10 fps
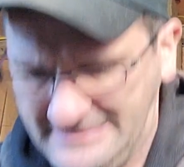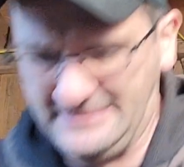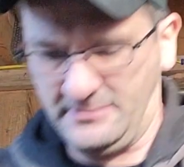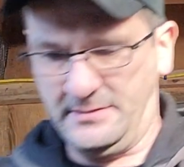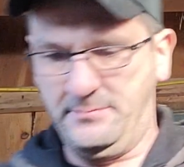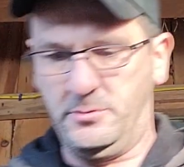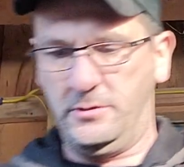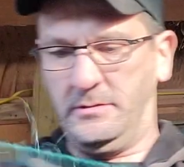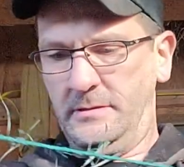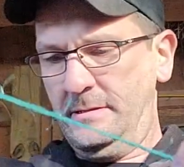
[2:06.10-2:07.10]
here
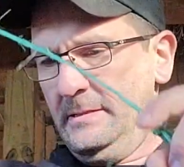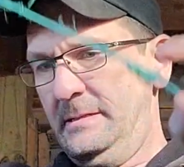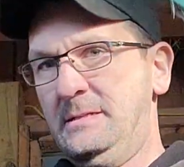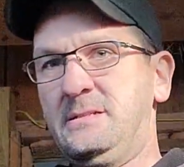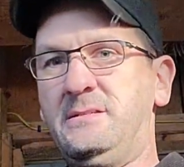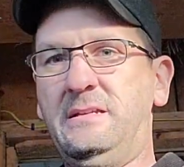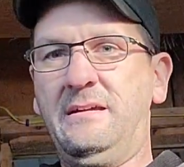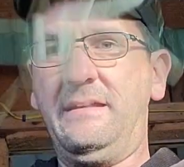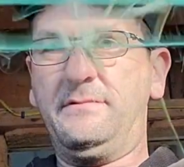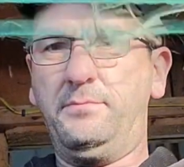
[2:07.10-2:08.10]
anymore. So
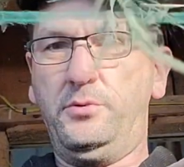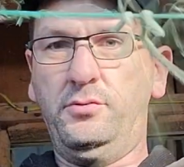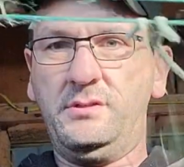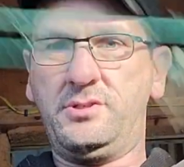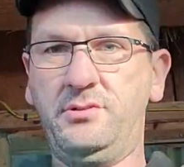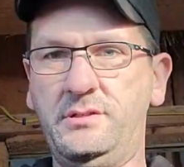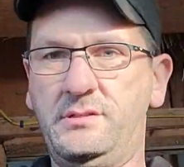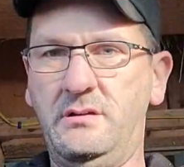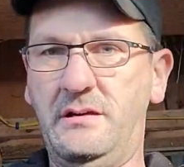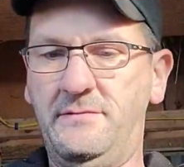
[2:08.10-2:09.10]
now I have to pull the
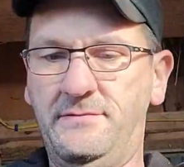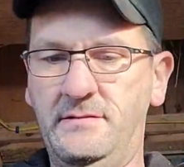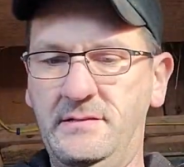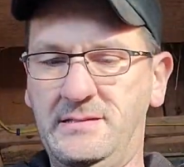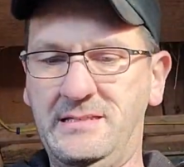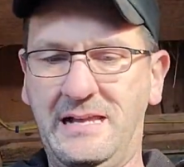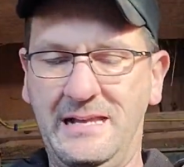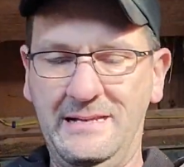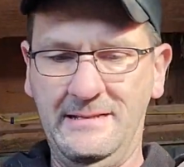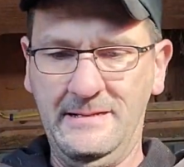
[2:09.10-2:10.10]
strings off the
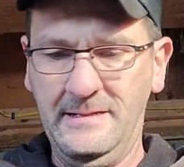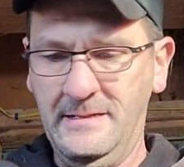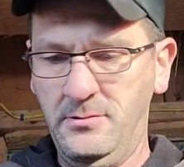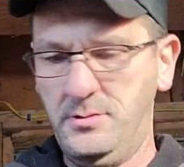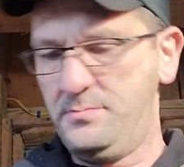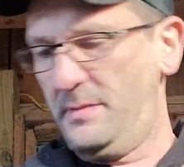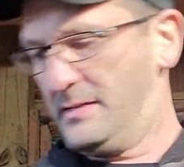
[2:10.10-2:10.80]
side, which